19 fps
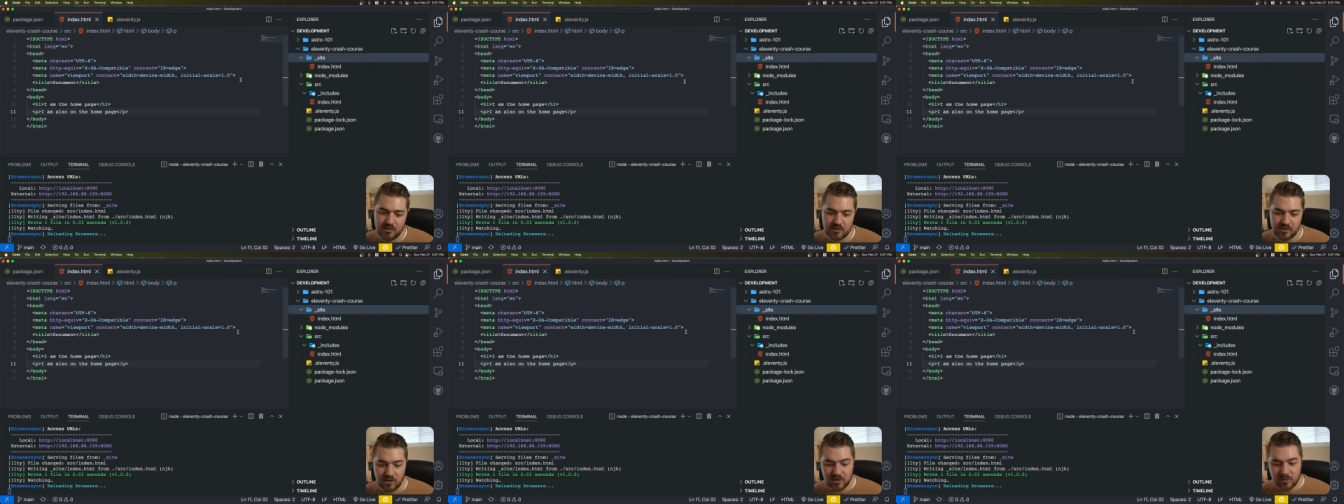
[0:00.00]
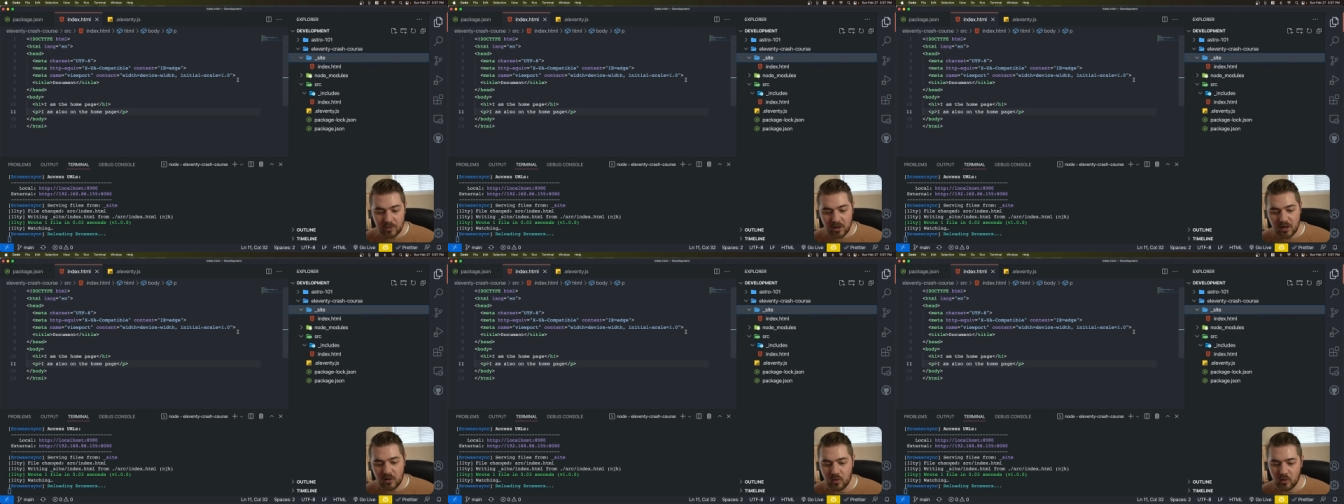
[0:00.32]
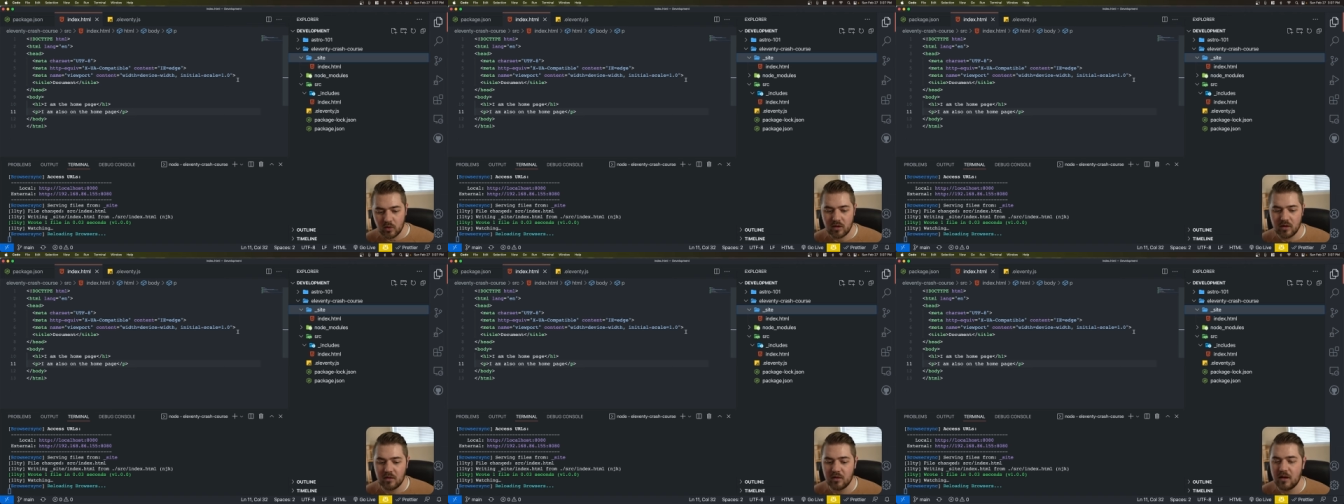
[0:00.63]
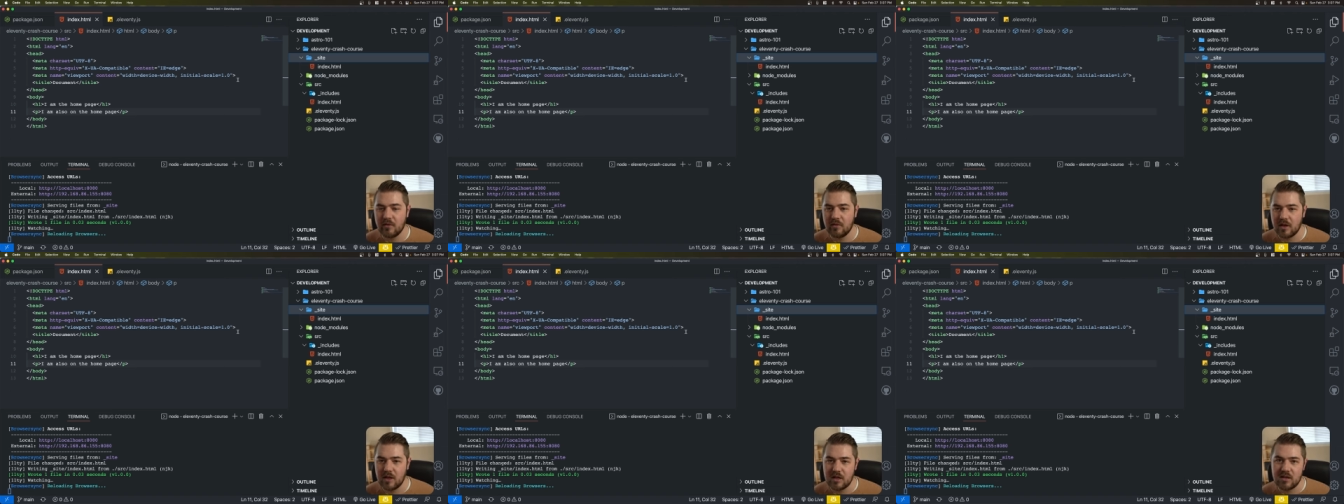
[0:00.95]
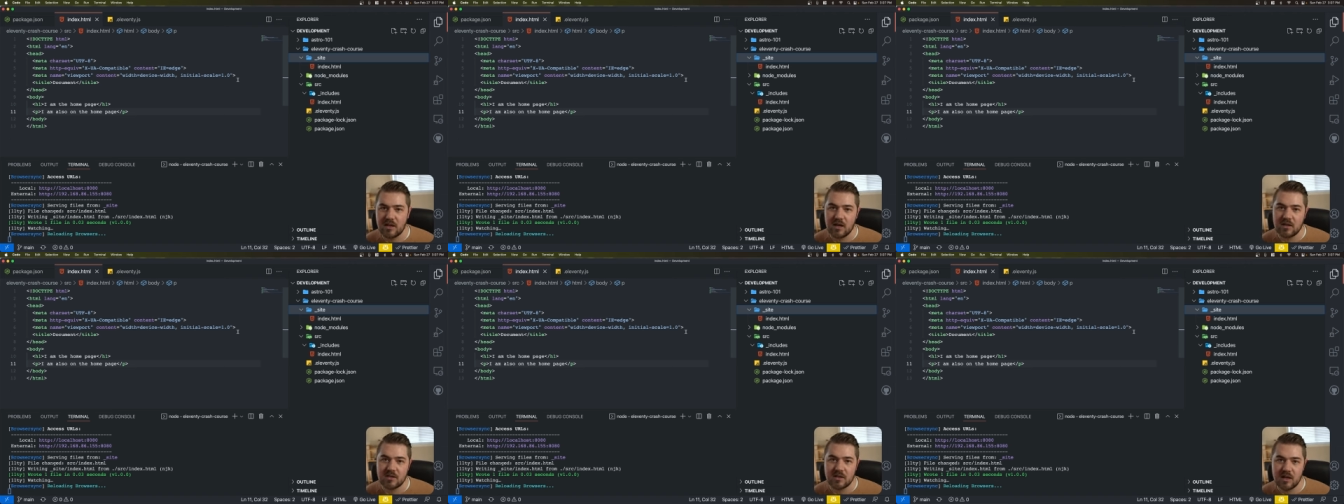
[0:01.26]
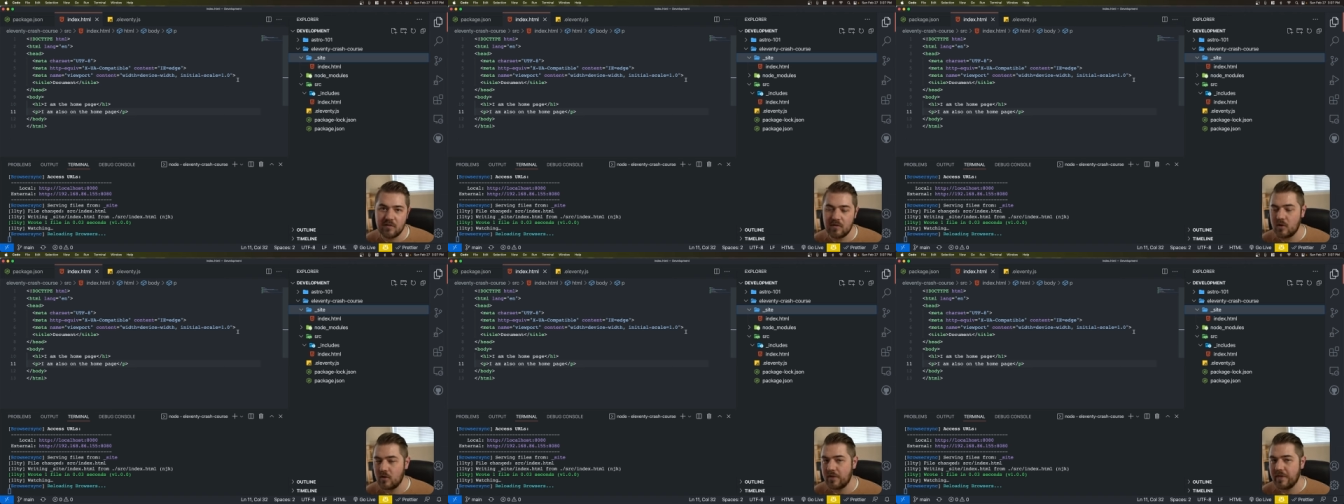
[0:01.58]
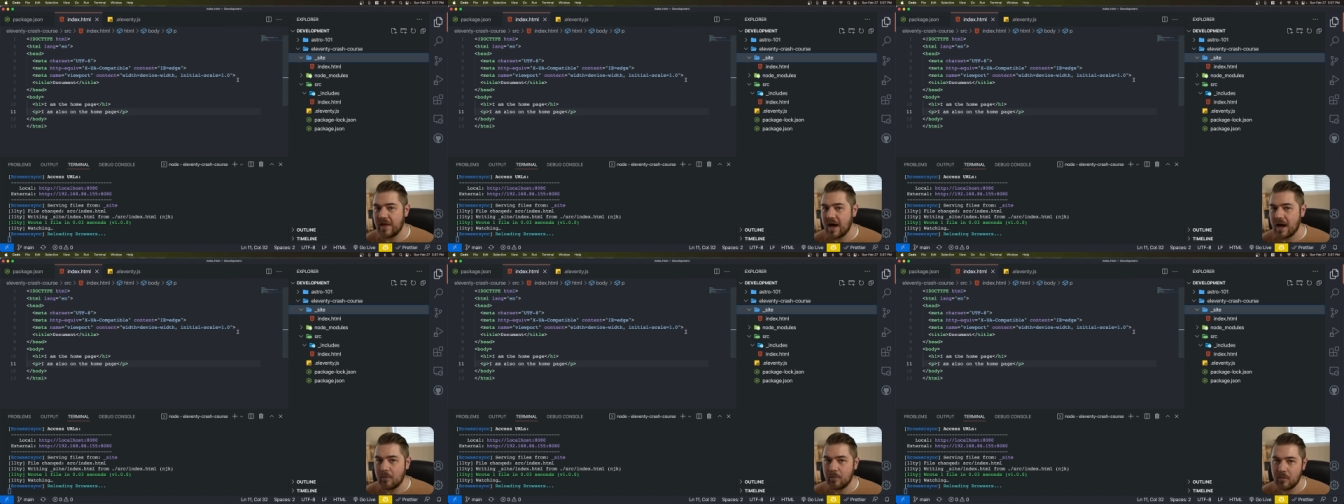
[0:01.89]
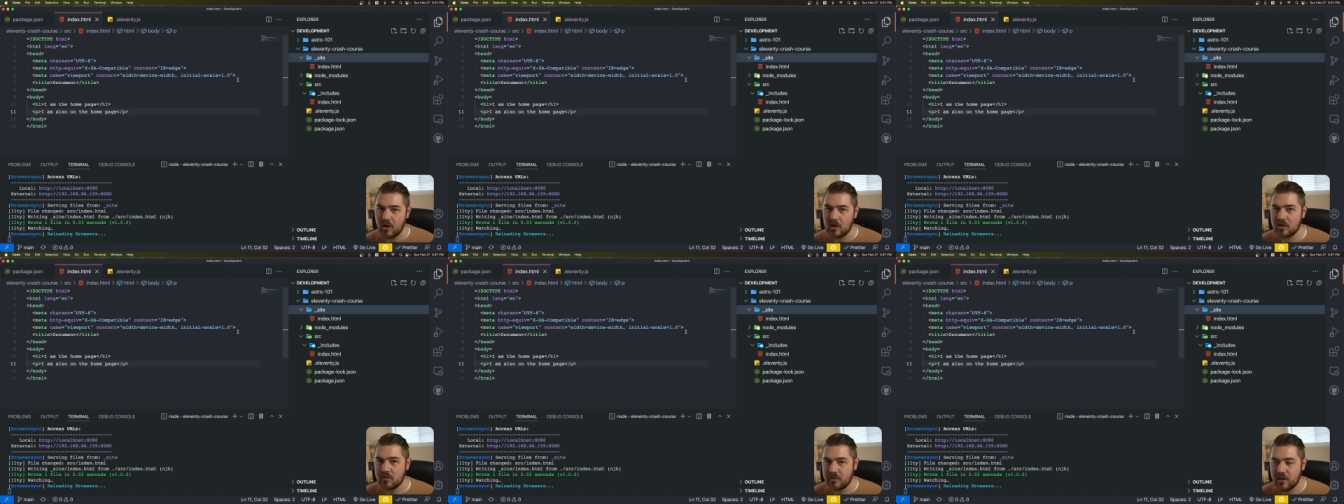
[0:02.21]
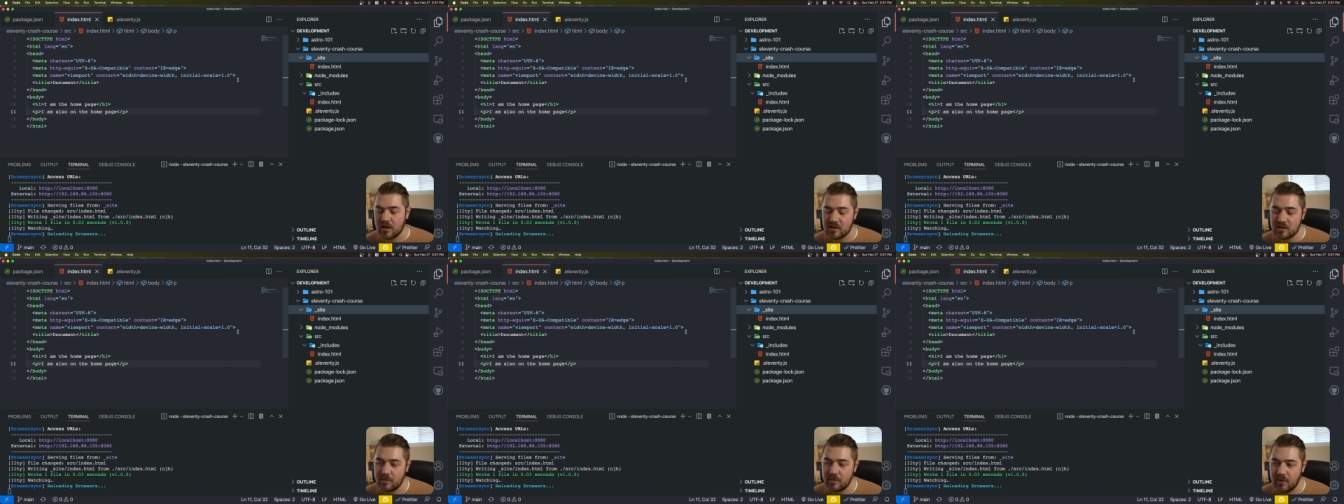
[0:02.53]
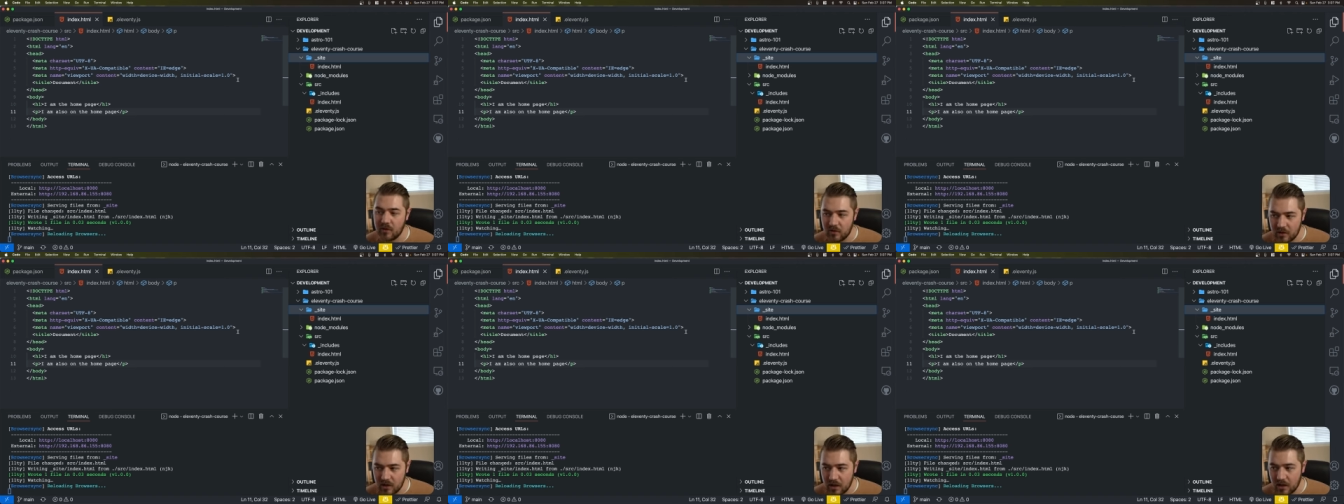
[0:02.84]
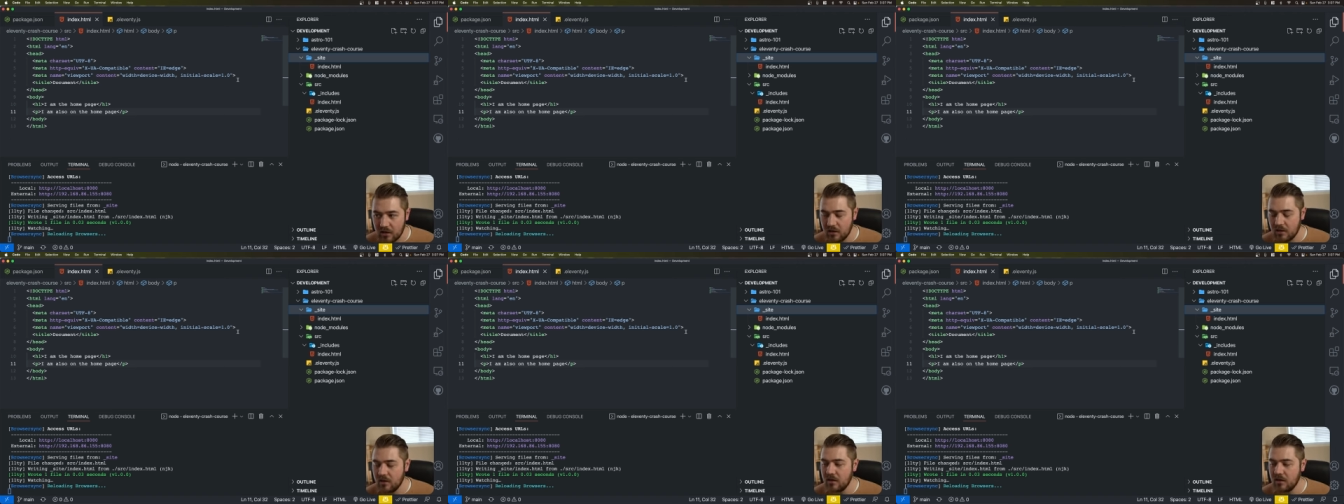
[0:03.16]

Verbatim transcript: So it's pretty cool that Eleventy does give you that much flexibility